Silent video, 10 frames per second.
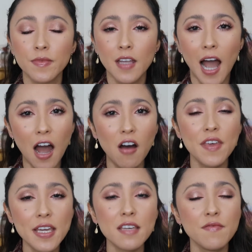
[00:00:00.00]
how they
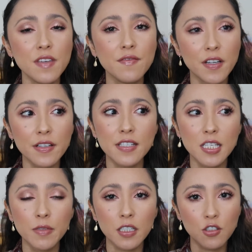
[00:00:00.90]
can be very
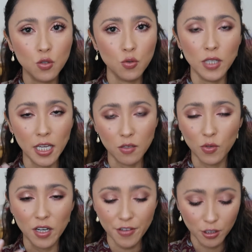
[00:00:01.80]
similar to like
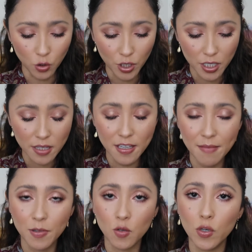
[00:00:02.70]
whenever you're looking at them,
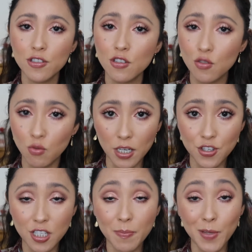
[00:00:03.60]
but once you swatch
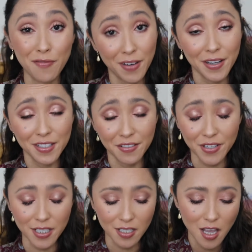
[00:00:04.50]
them, they are very
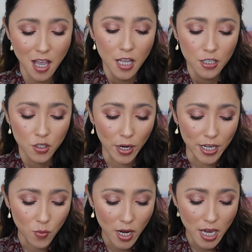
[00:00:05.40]
different. So
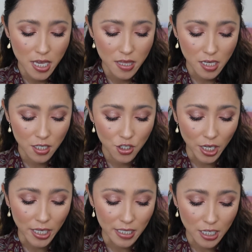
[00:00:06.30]
anyway, these
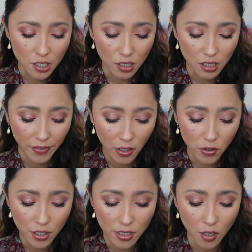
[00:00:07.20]
shades, I just
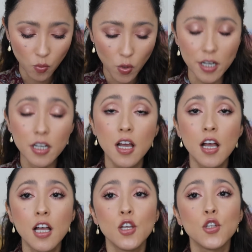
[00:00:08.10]
felt that were
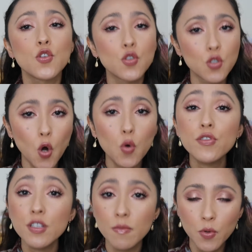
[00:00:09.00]
so
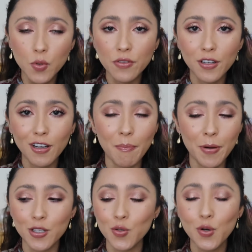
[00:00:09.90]
smooth
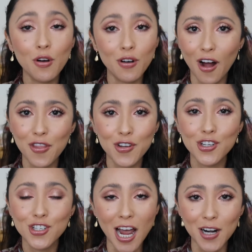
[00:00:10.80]
compared to her other
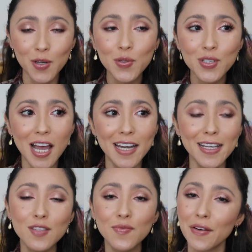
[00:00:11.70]
shadows, and
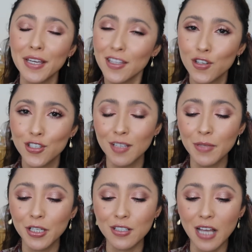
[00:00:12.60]
it's very interesting
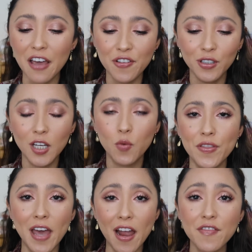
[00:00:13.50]
because I feel like
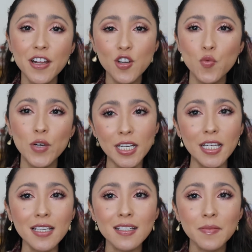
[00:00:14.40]
every new
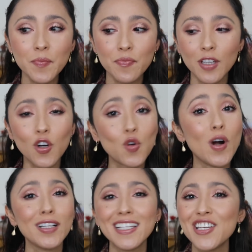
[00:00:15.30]
release, her
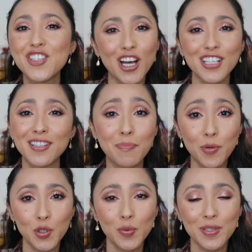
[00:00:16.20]
quality just
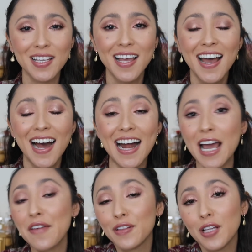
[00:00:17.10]
improves. And
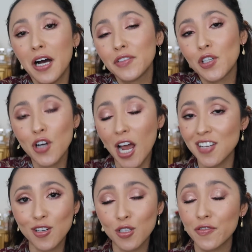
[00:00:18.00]
I've loved her
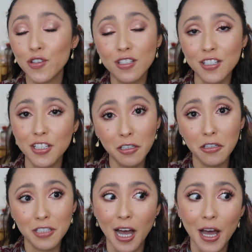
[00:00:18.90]
eyeshadows for such a long
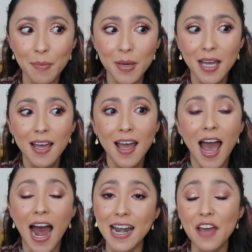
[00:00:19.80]
time,
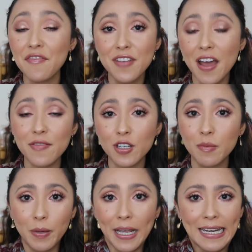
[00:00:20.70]
and I've never
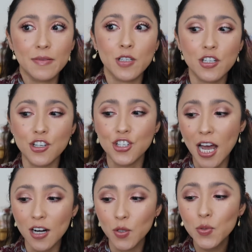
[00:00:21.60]
complained about her
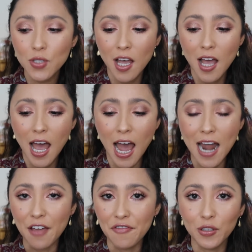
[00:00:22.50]
shadows, and
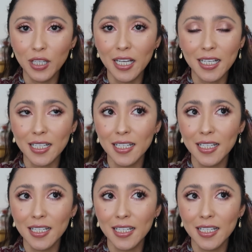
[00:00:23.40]
I feel like